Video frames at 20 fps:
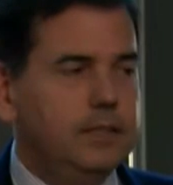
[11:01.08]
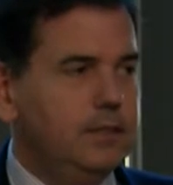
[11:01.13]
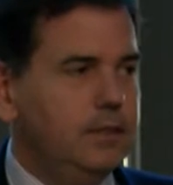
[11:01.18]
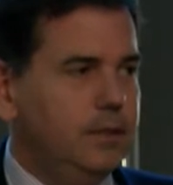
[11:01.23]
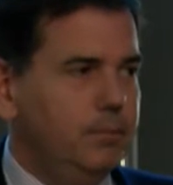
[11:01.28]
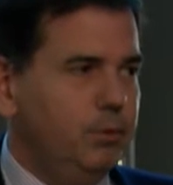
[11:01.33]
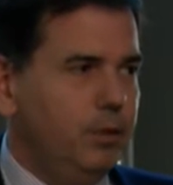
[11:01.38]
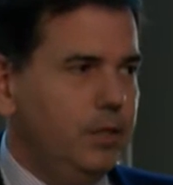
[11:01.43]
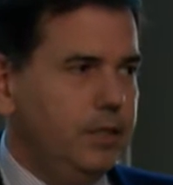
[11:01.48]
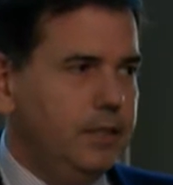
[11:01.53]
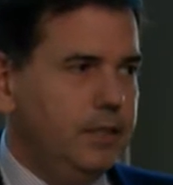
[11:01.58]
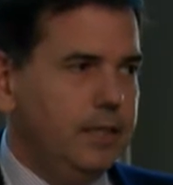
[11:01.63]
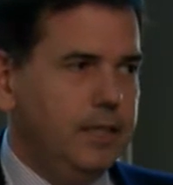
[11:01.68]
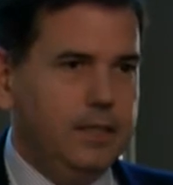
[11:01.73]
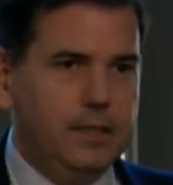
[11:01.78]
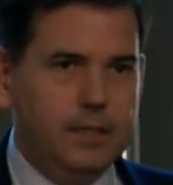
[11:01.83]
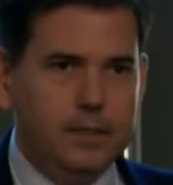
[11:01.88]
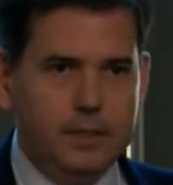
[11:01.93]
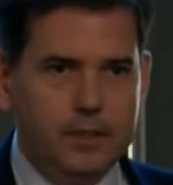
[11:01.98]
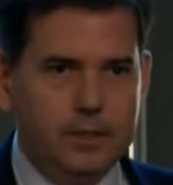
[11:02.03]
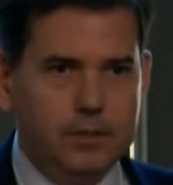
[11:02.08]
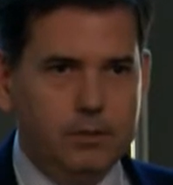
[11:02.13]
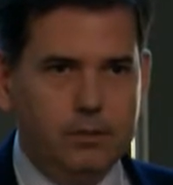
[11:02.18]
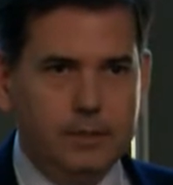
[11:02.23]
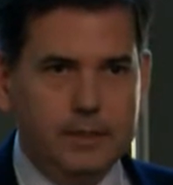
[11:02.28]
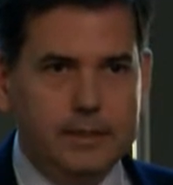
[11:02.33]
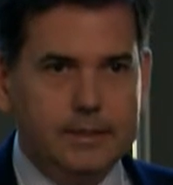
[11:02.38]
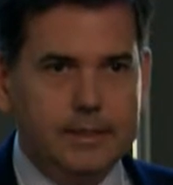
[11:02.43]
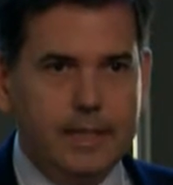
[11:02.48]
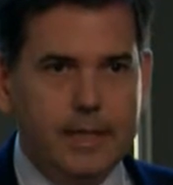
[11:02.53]
the political decision
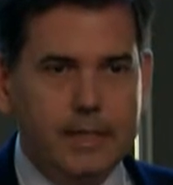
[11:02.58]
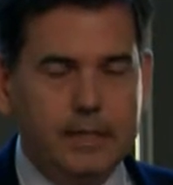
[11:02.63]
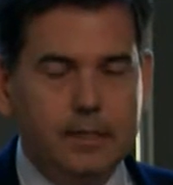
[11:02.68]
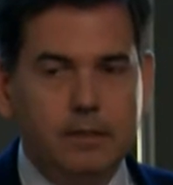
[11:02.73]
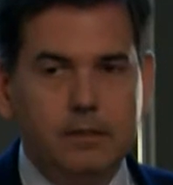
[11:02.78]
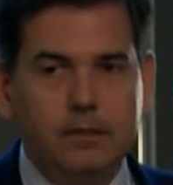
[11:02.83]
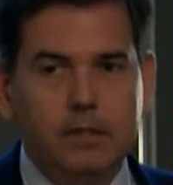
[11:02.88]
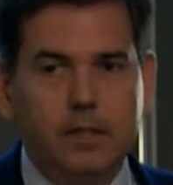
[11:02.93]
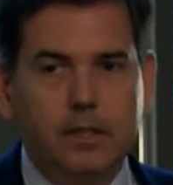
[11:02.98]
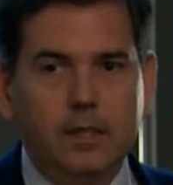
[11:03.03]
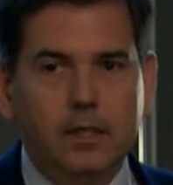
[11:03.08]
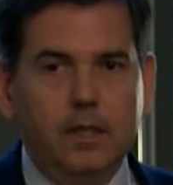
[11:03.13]
is taken,